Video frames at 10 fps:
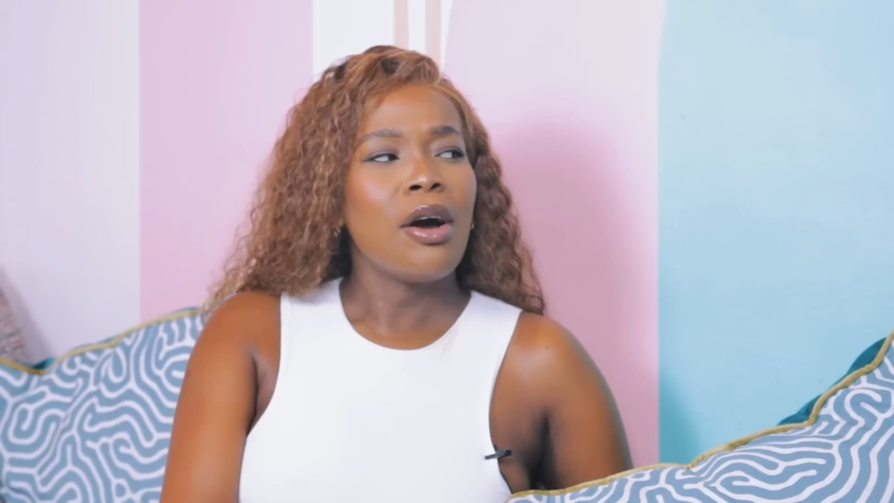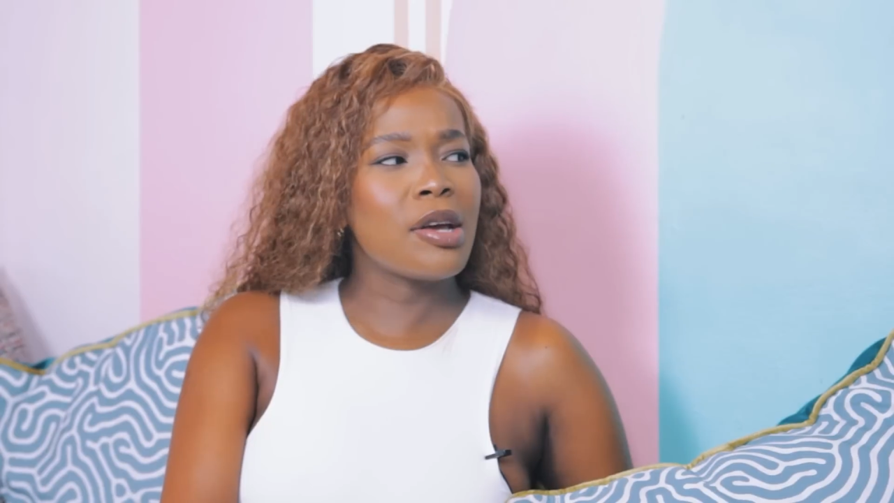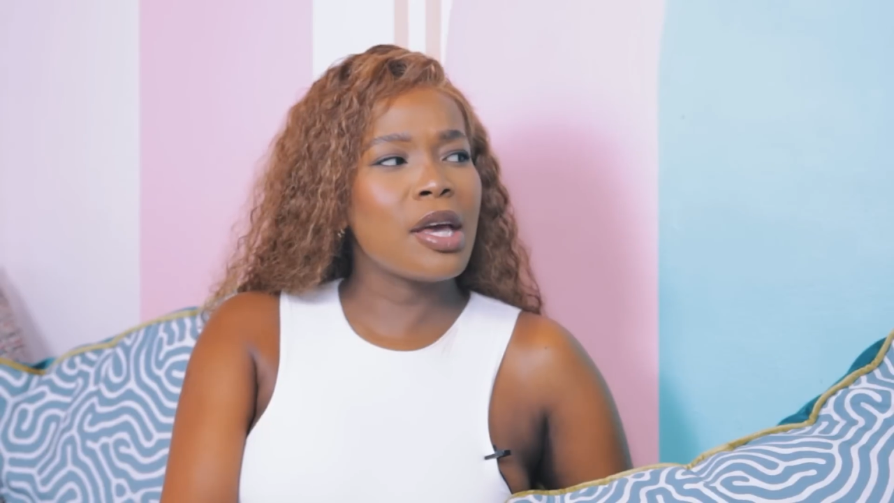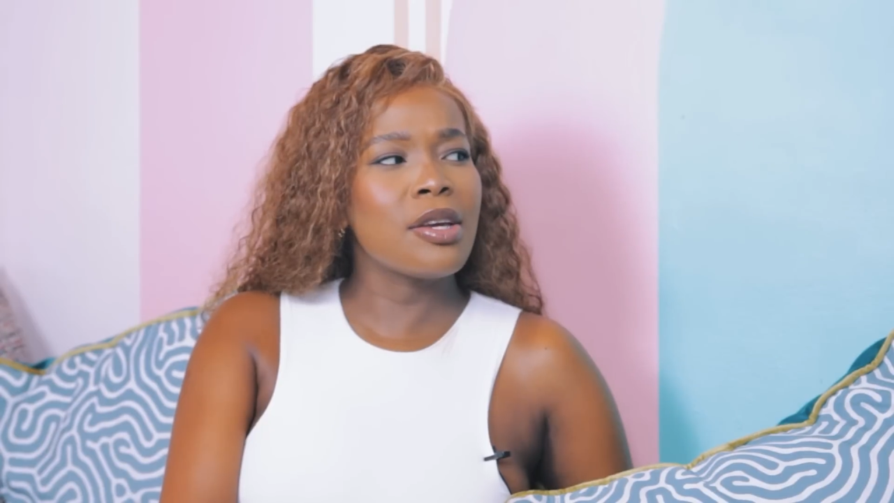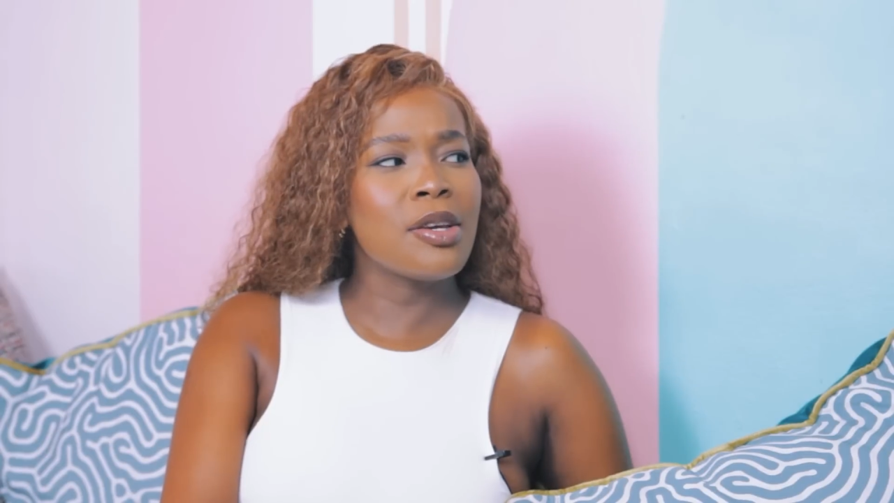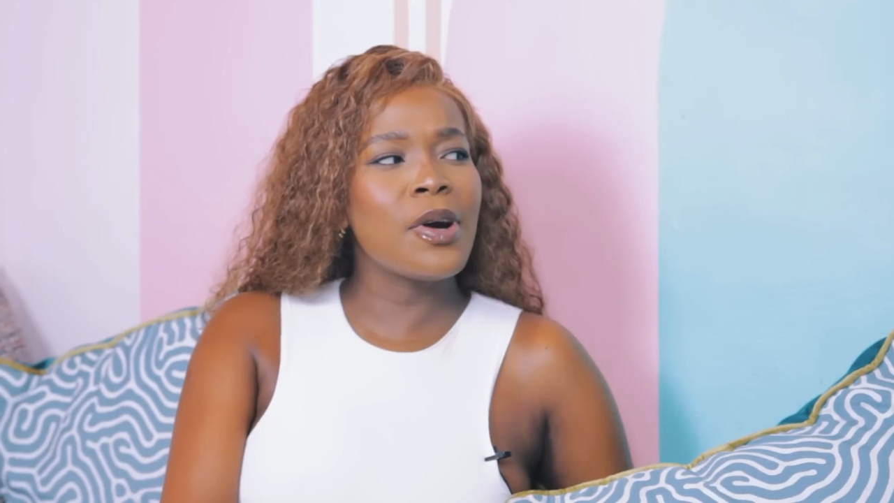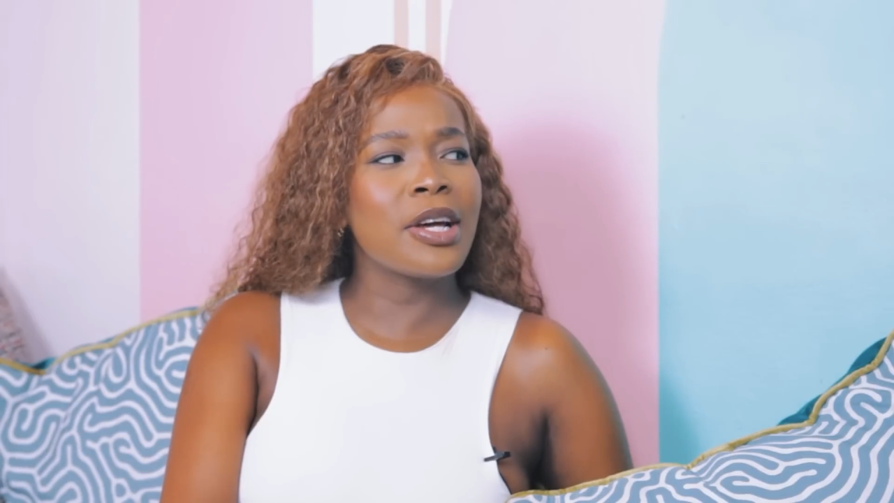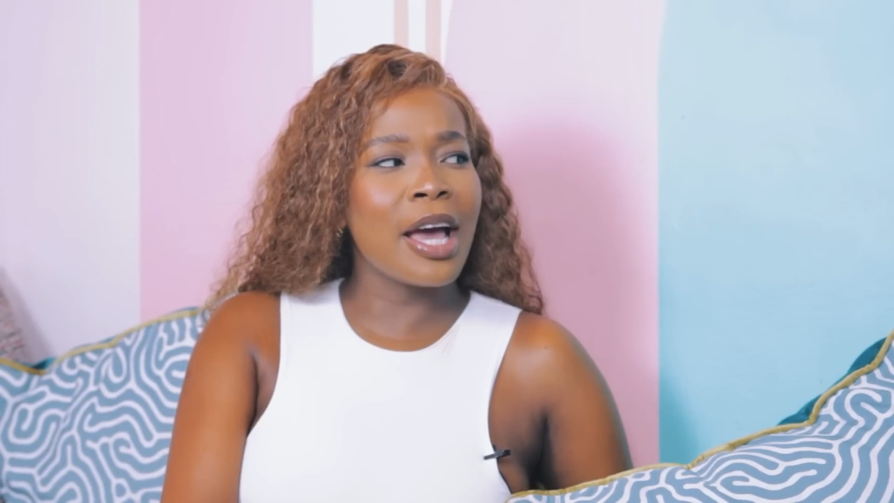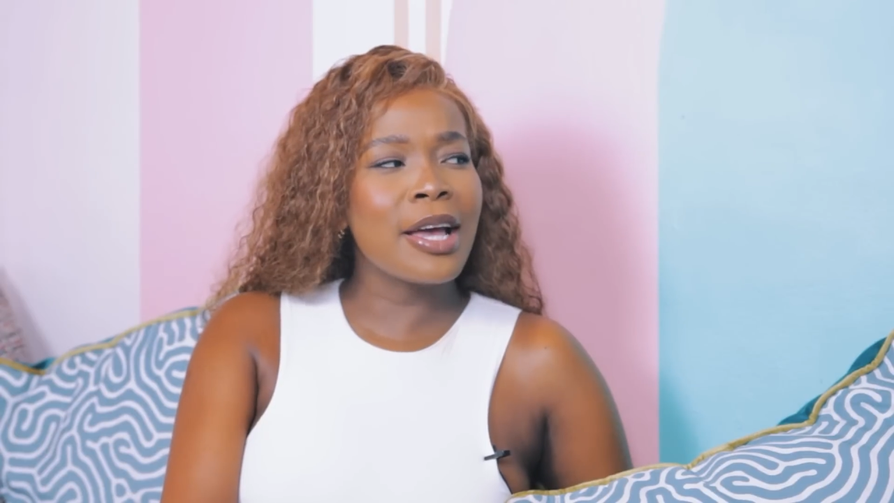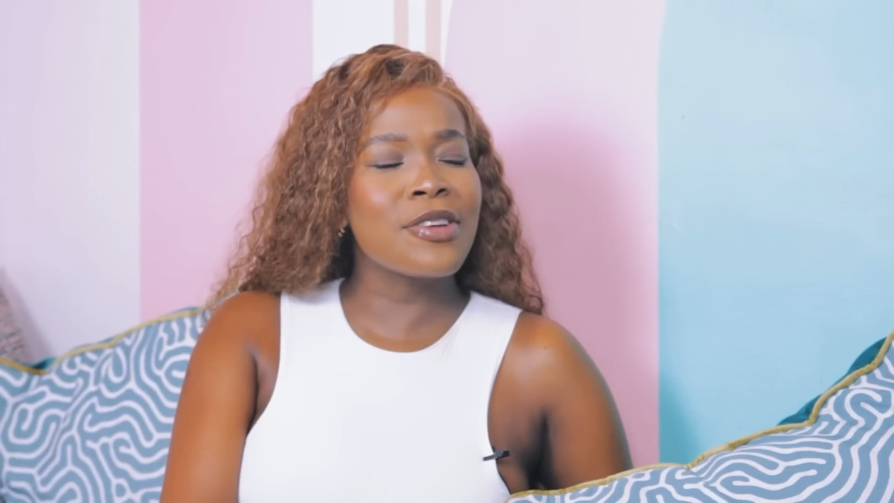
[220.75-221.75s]
Okay, you know
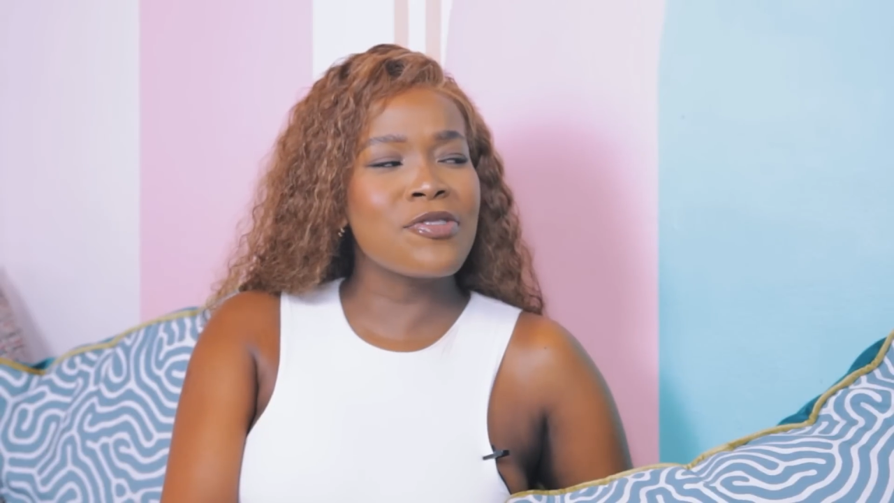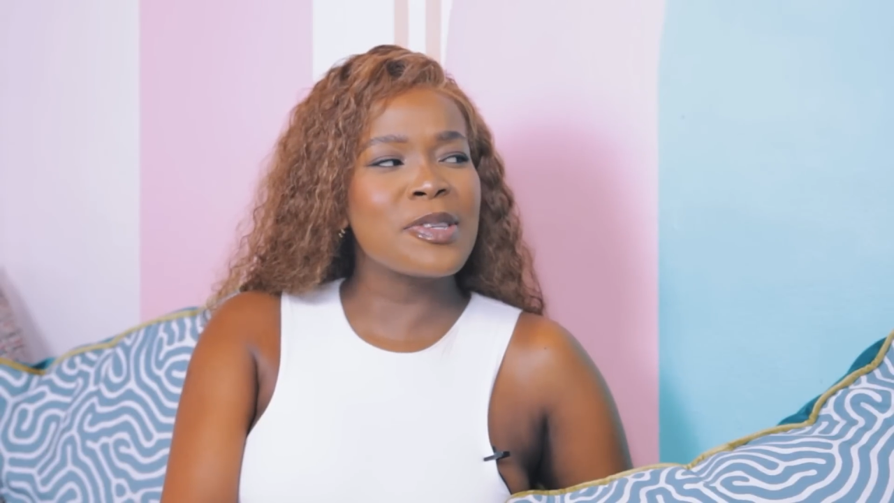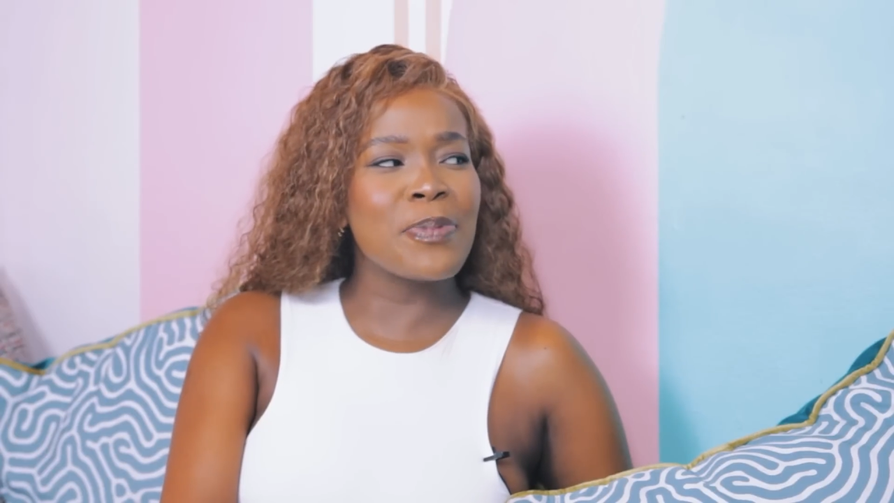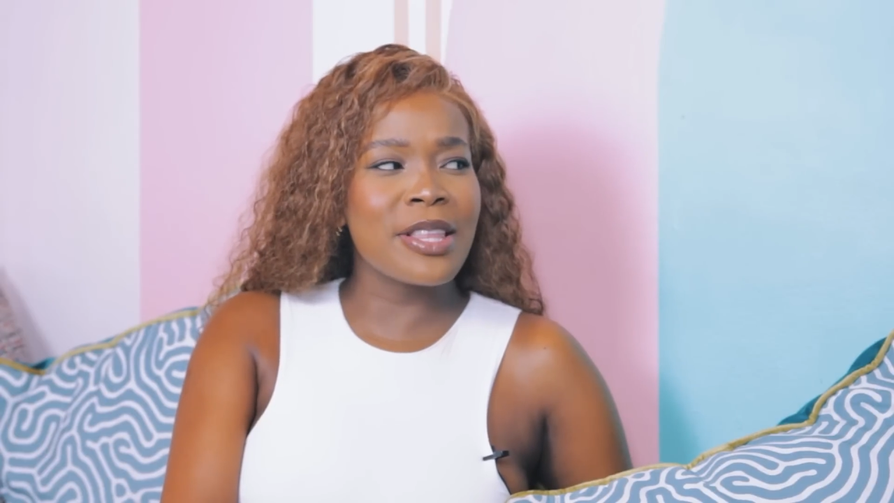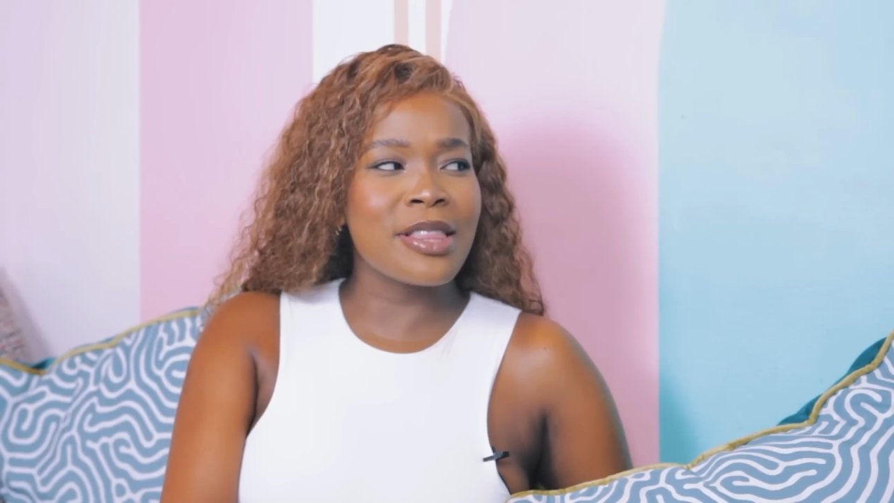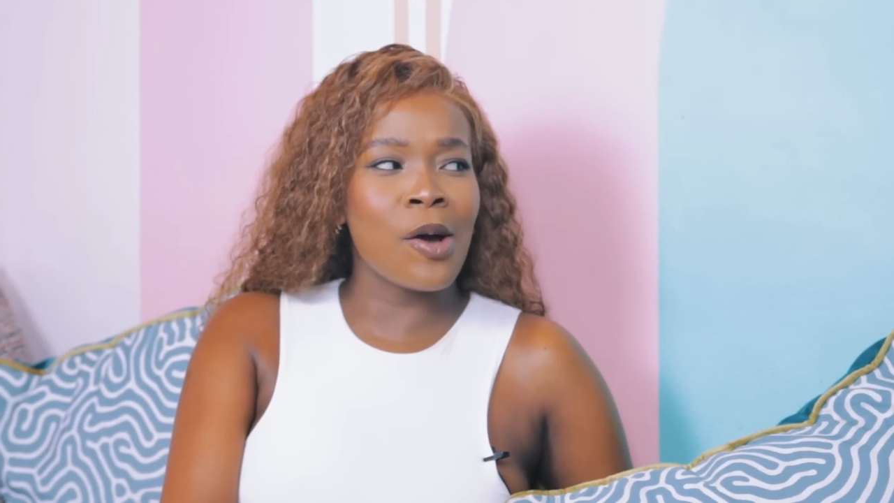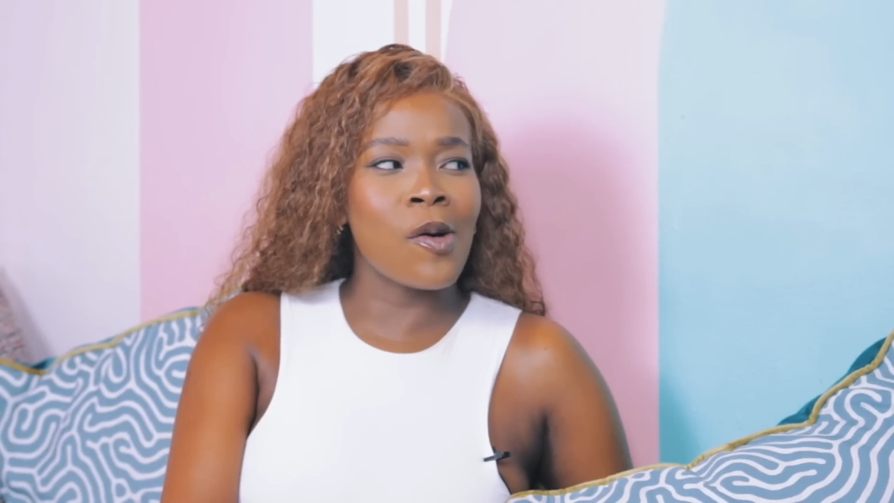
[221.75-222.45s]
what? I can respect that.